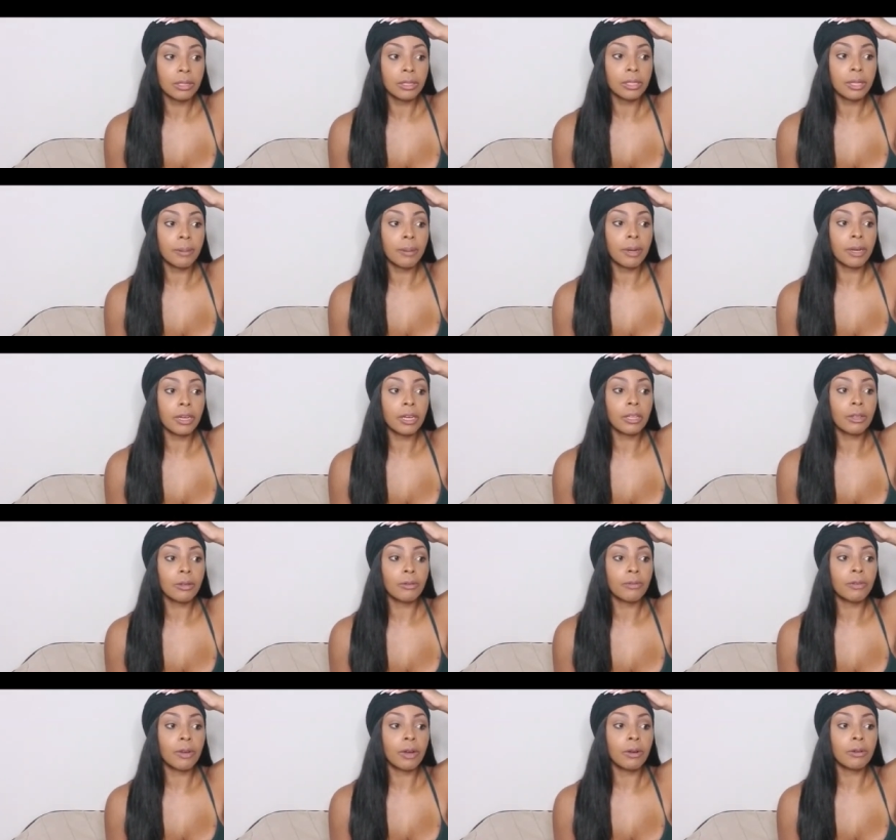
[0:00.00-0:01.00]
Is that my
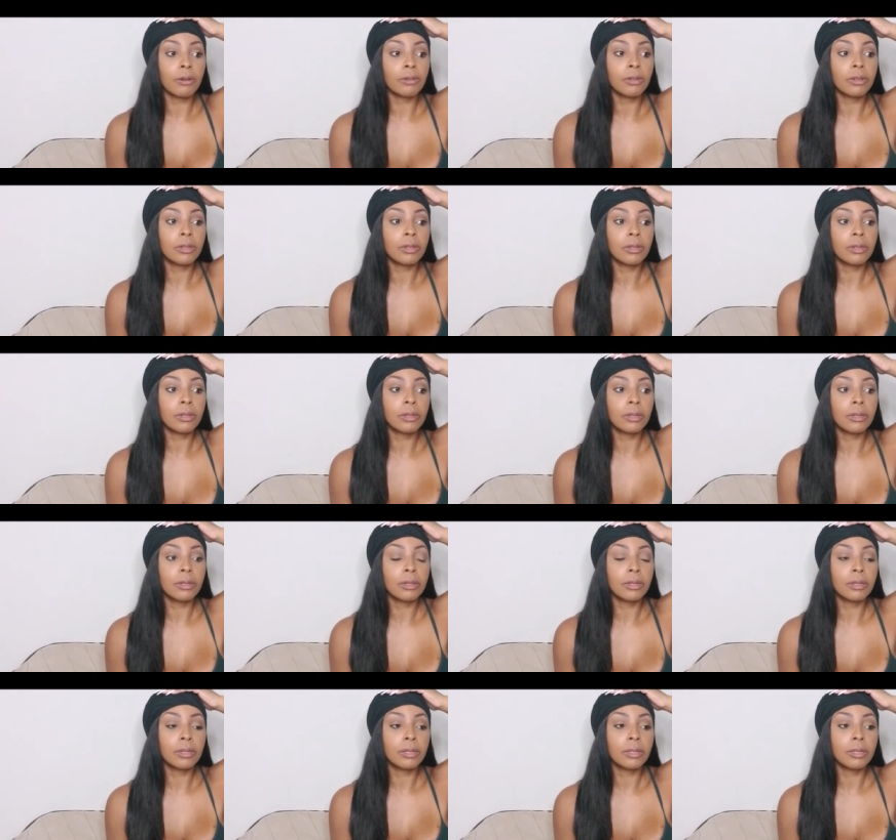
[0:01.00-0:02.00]
other phone? I didn't
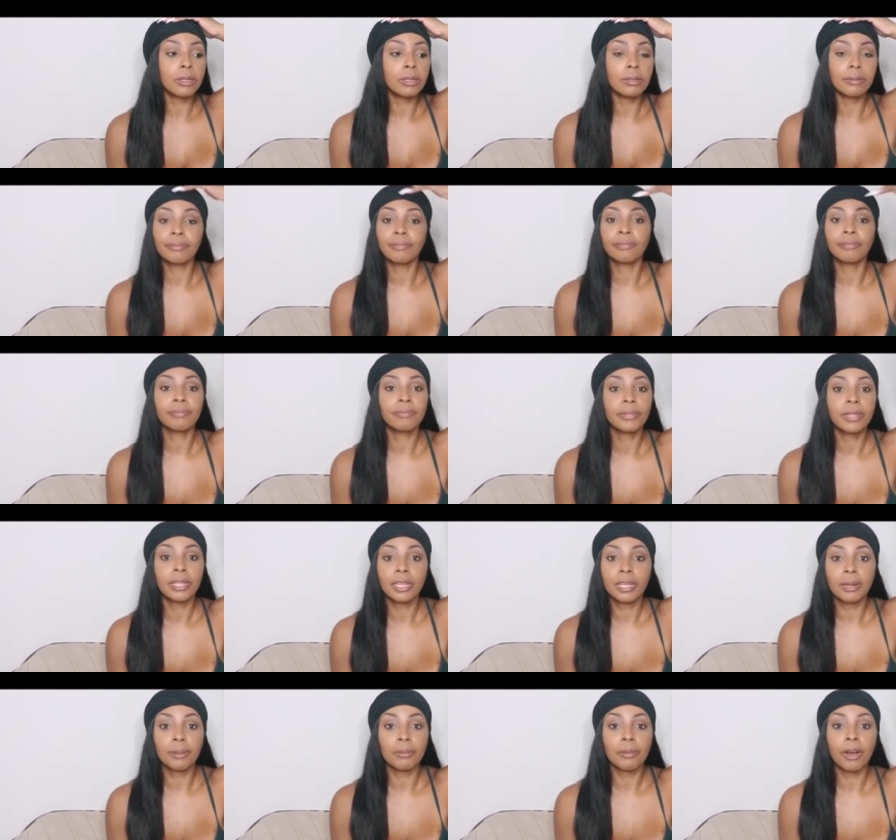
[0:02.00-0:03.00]
understand
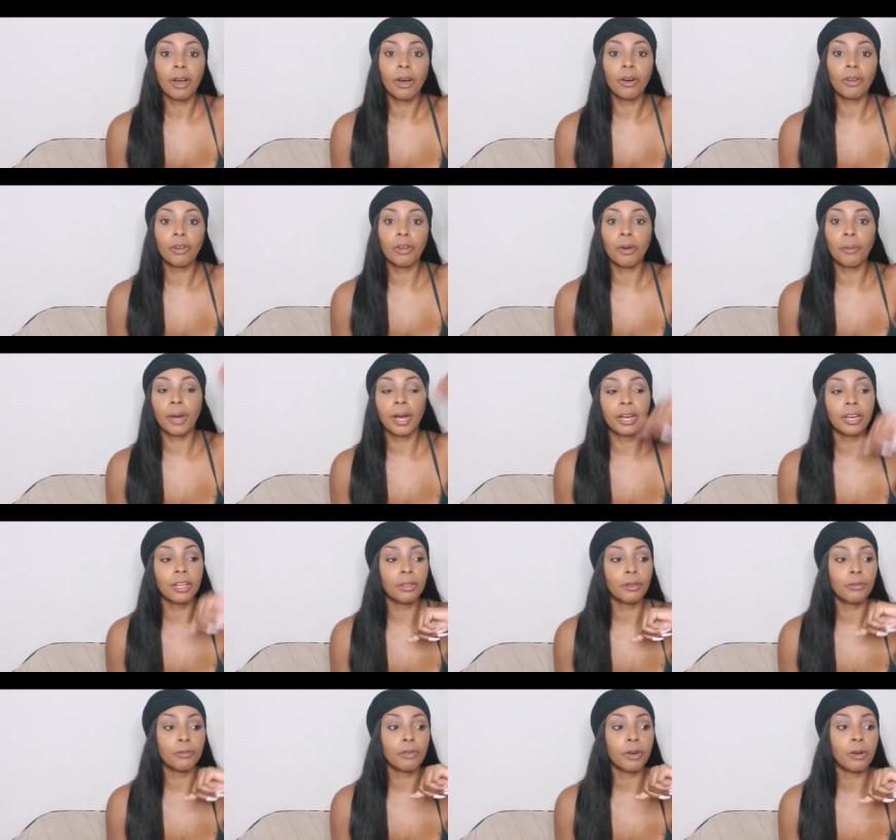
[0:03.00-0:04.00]
that. Hold on, my
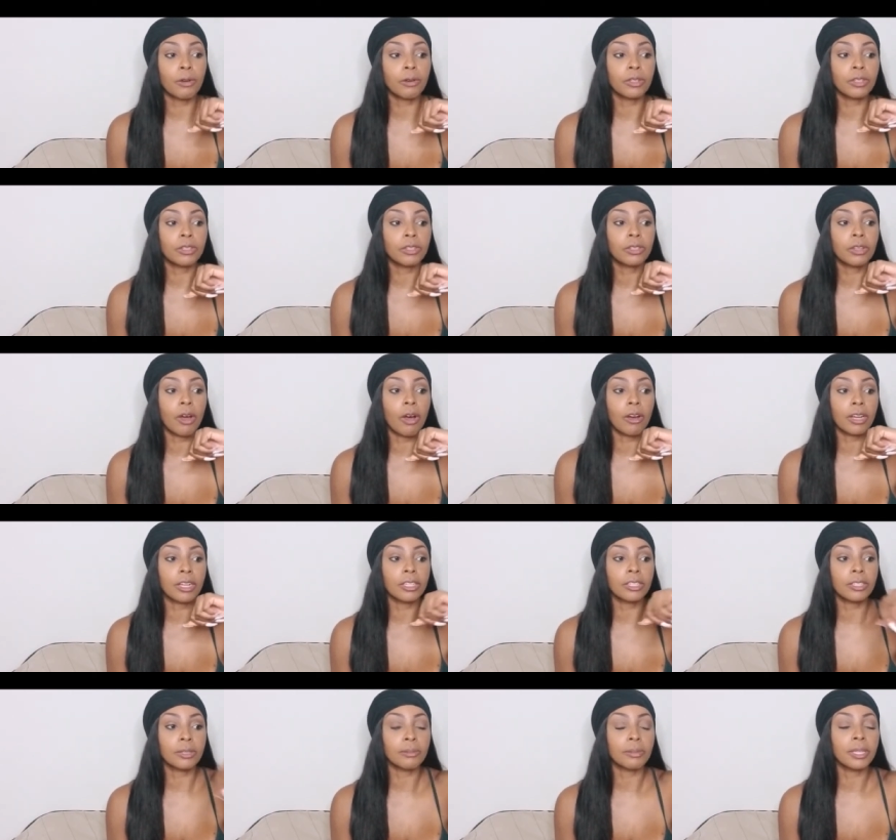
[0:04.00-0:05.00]
other phone is
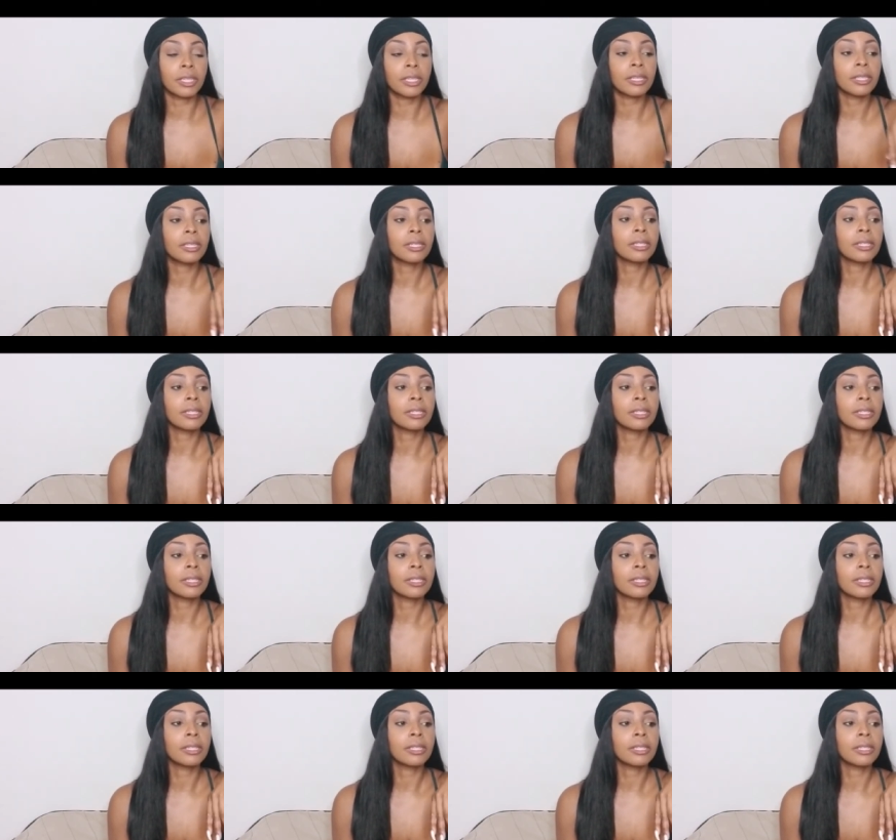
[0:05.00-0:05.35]
talking to me.